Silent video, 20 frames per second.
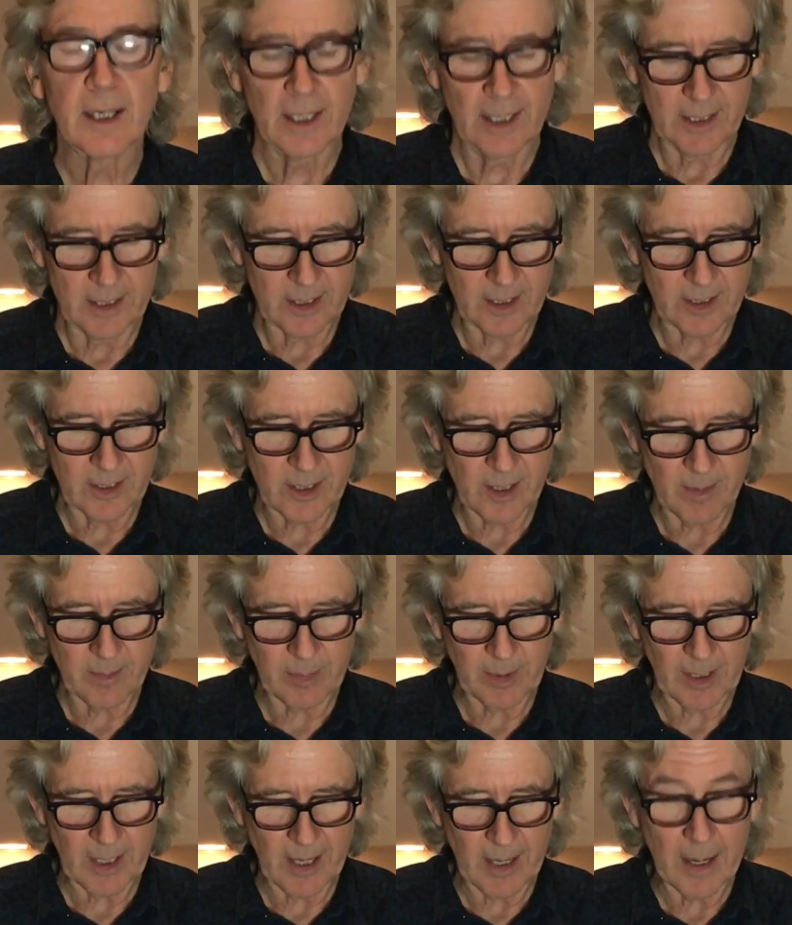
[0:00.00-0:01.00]
Here's a
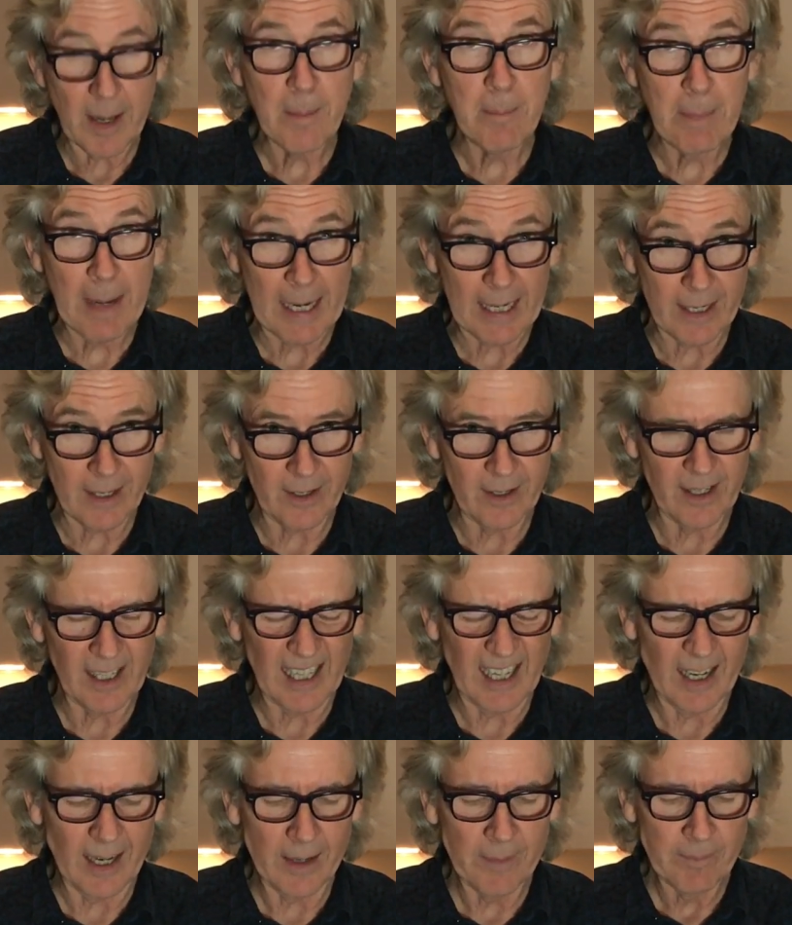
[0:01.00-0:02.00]
sample I made
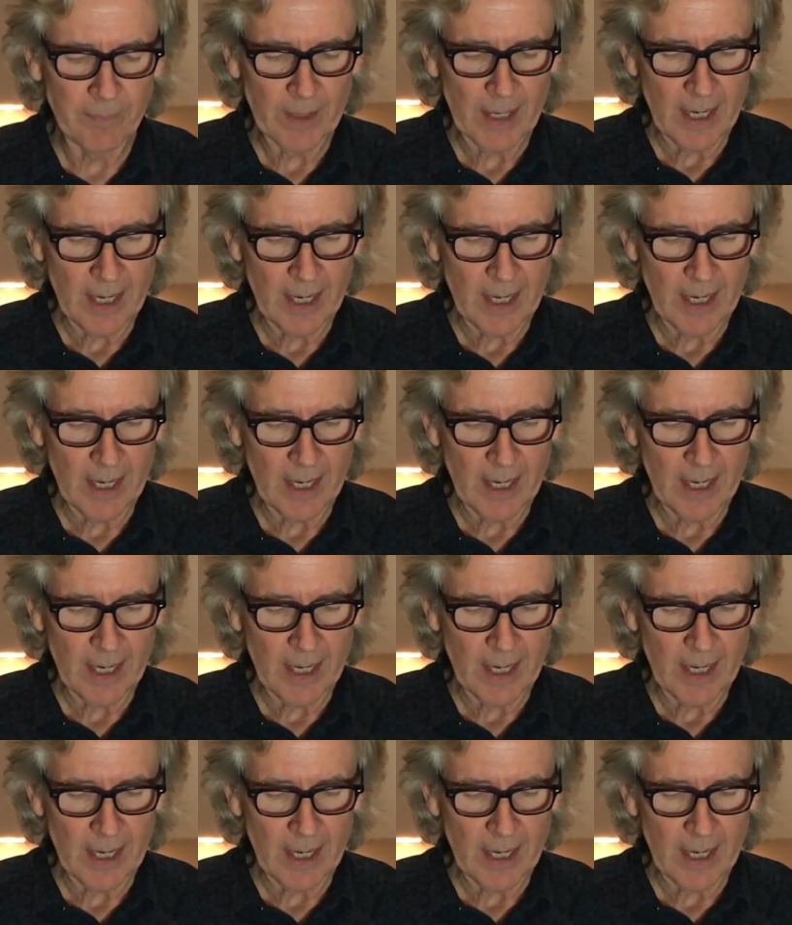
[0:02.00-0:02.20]
earlier.